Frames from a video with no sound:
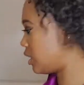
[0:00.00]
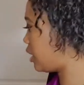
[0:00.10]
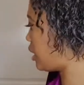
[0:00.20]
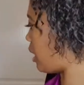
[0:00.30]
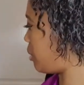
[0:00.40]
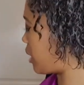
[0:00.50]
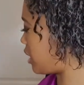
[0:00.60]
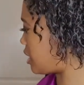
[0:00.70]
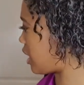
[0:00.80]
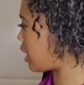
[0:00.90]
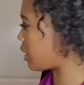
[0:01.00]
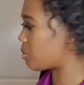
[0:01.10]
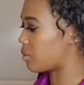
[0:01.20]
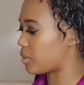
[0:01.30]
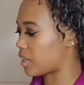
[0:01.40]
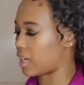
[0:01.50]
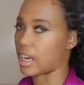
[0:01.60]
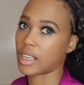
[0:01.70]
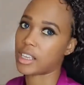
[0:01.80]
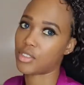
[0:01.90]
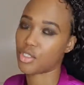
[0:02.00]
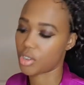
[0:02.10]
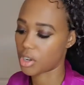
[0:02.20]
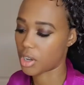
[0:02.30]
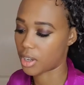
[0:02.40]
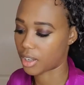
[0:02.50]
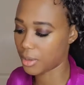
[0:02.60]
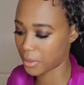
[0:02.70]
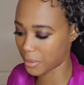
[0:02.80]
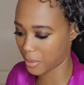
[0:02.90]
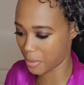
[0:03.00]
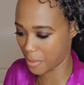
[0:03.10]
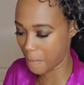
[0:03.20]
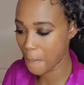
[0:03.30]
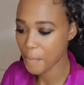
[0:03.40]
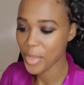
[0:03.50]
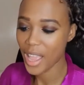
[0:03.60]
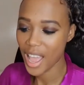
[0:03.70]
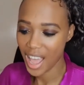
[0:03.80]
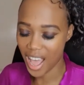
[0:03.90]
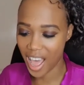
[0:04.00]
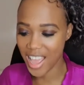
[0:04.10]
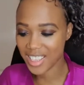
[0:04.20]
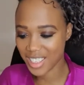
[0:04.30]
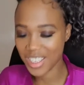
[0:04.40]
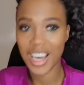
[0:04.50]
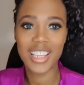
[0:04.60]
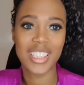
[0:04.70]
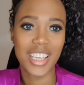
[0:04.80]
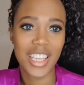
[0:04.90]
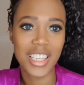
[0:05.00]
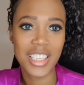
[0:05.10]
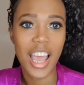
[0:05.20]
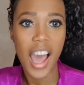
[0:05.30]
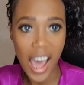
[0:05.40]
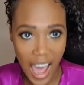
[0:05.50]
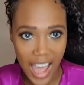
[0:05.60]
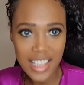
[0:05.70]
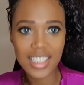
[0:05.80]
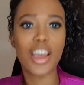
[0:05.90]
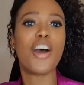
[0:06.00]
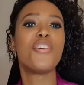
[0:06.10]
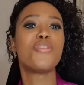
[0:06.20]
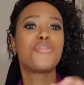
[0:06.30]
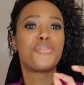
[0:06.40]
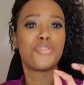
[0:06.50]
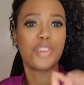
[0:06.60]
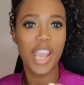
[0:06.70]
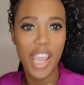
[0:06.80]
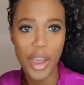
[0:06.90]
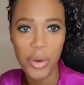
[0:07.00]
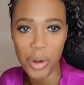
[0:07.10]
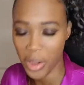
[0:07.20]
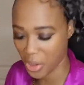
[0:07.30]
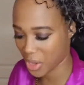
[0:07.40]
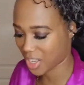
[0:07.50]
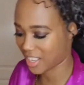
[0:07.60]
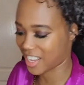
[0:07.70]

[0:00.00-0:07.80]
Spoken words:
I'm looking at the time and I kid you not, I started at 3 o'clock.